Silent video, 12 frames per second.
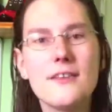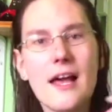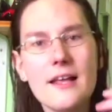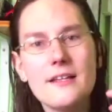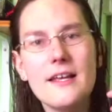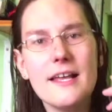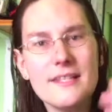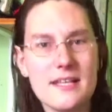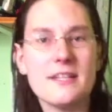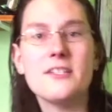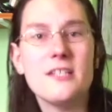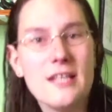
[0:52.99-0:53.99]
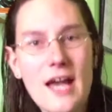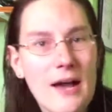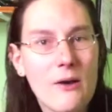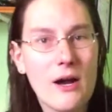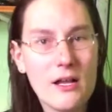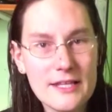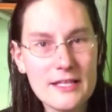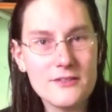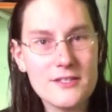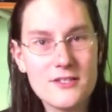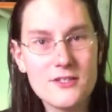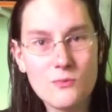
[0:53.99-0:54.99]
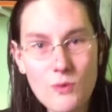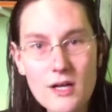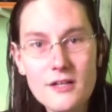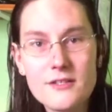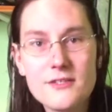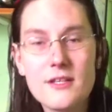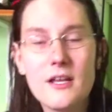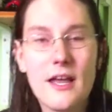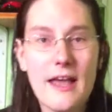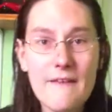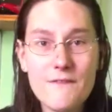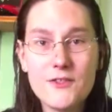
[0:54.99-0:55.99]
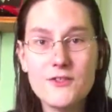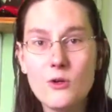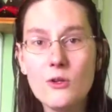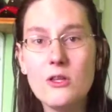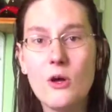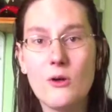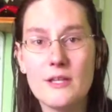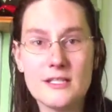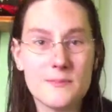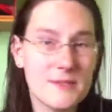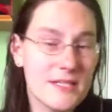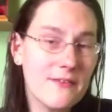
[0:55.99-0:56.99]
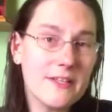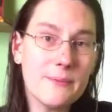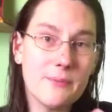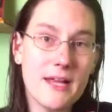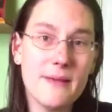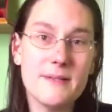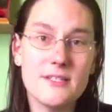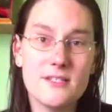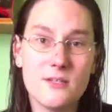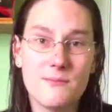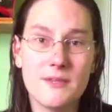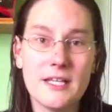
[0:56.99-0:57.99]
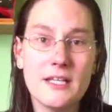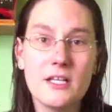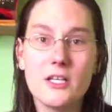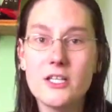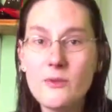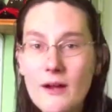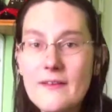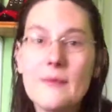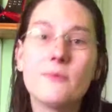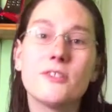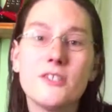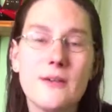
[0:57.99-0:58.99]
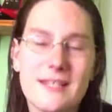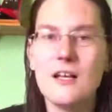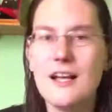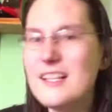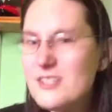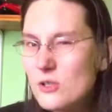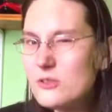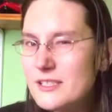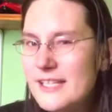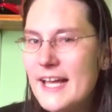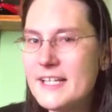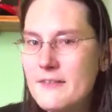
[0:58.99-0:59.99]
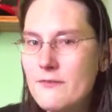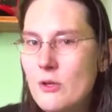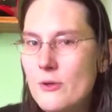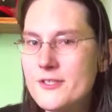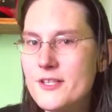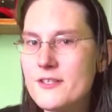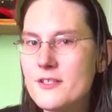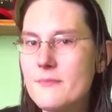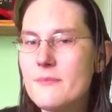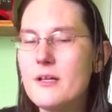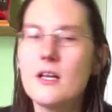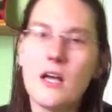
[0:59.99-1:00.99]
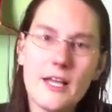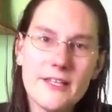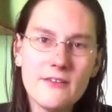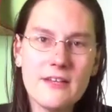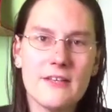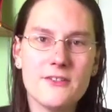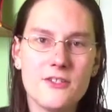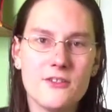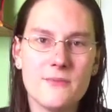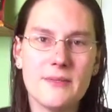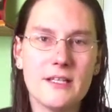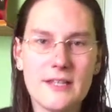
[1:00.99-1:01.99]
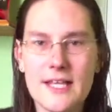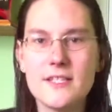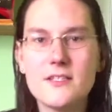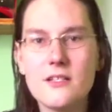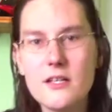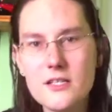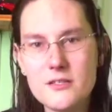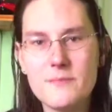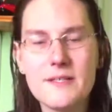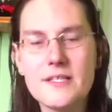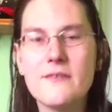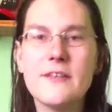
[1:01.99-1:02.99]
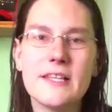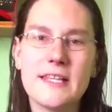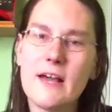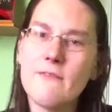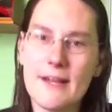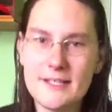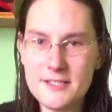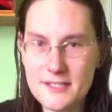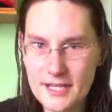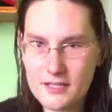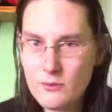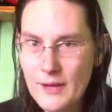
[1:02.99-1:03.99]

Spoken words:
that is actually how our legal system works. If there's no law that specifically prohibits something, you are able to do it. It's called a negative law system. You're allowed to do something unless specifically that right is taken